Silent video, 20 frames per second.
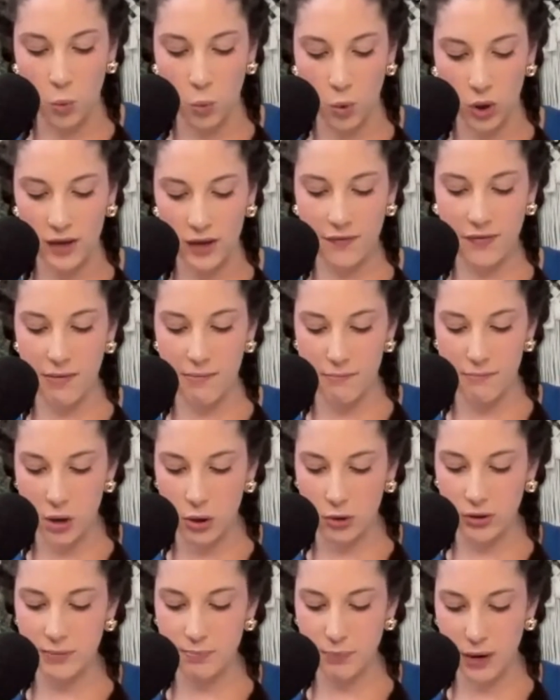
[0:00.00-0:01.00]
One of the
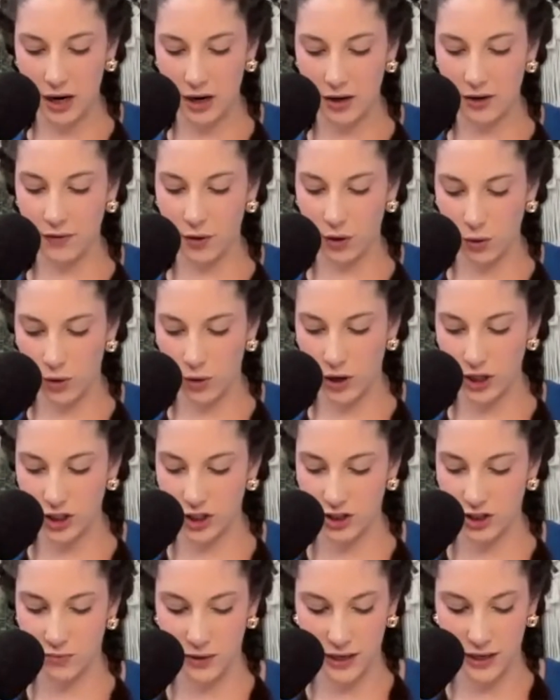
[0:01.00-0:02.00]
most powerful
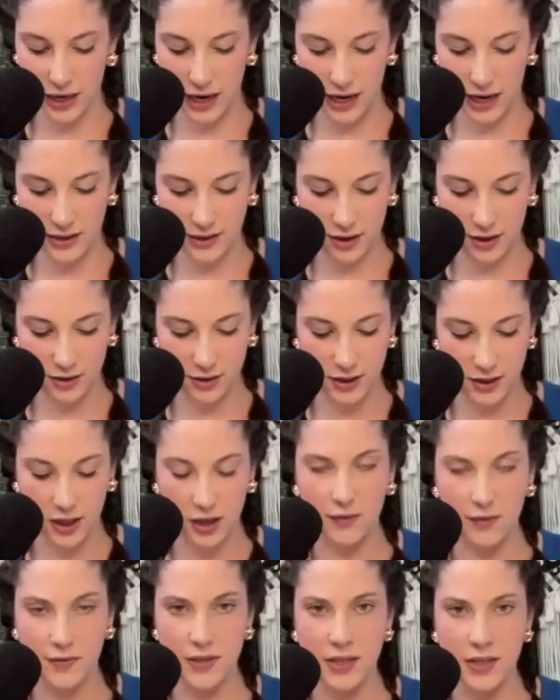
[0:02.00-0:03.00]
questions we can ask
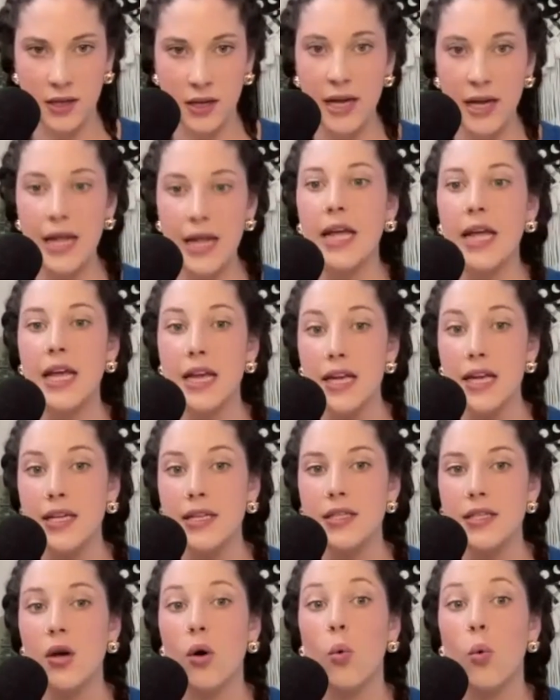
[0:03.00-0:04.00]
ourselves
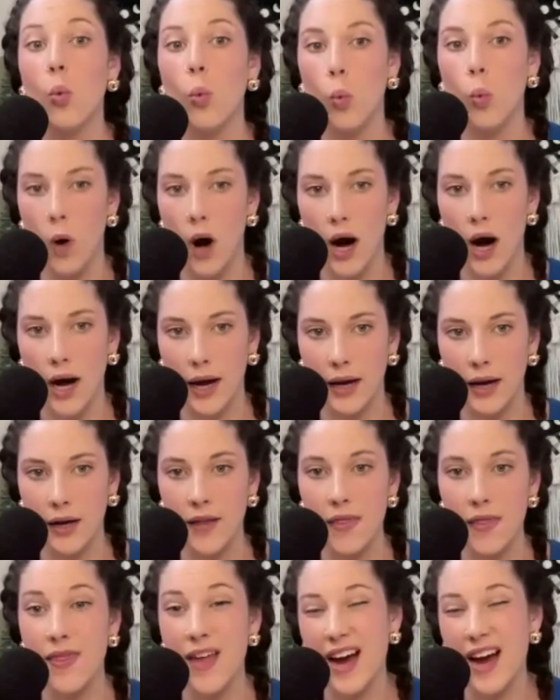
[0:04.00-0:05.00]
is
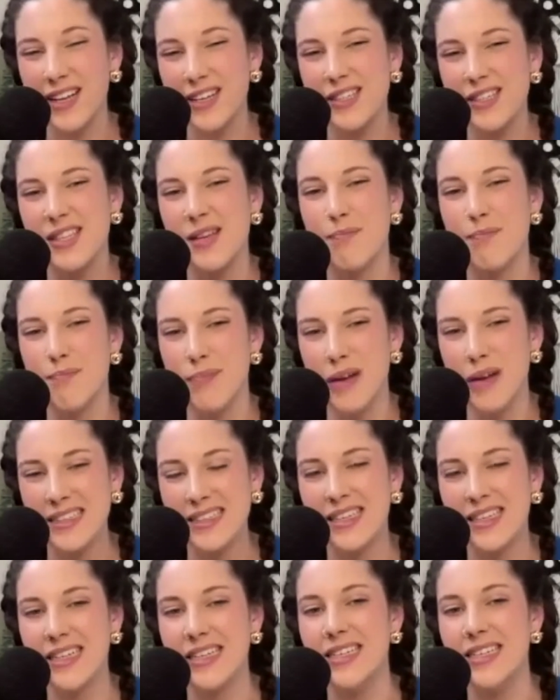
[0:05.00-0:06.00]
why? That is the
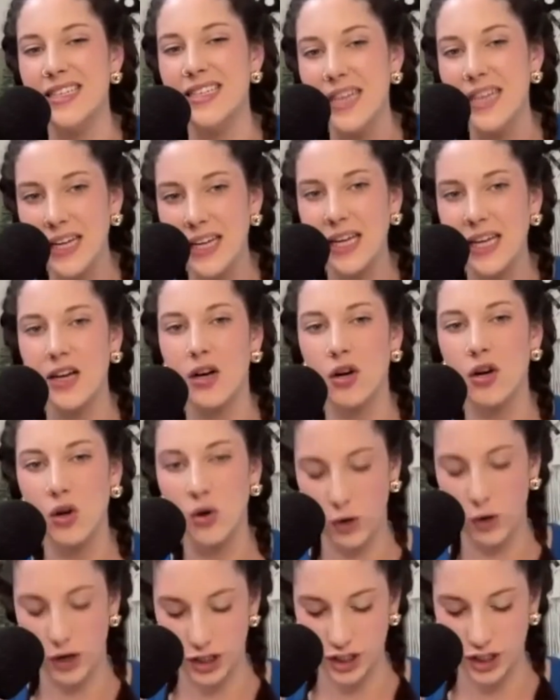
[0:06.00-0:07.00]
best digging
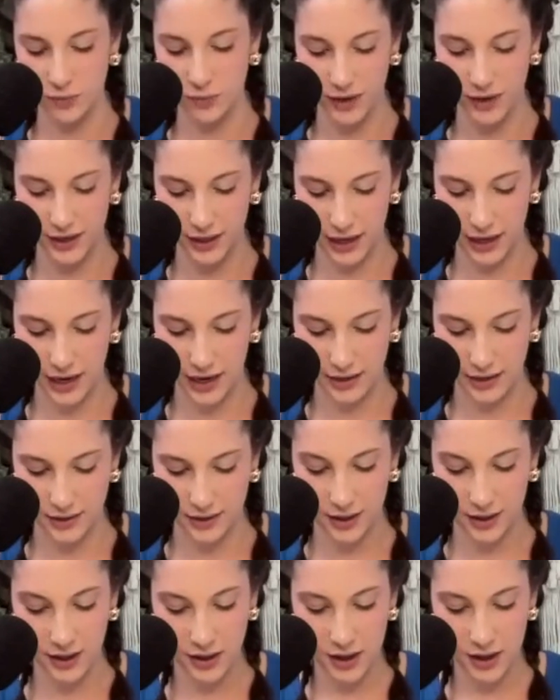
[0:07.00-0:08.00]
question we can
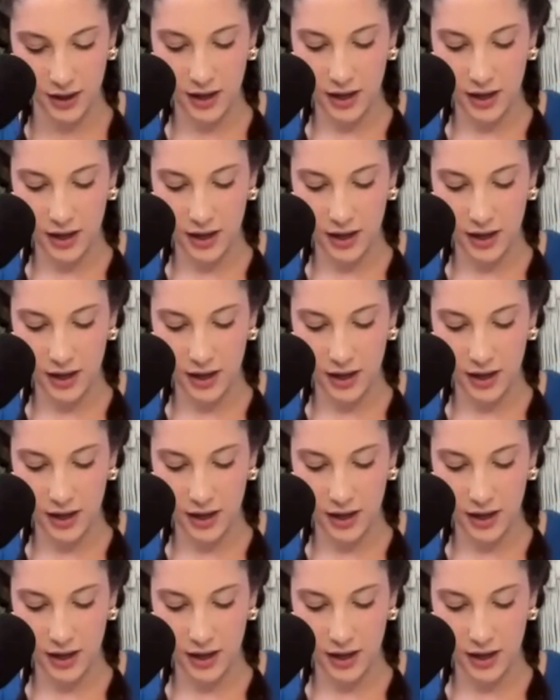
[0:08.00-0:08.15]
ask.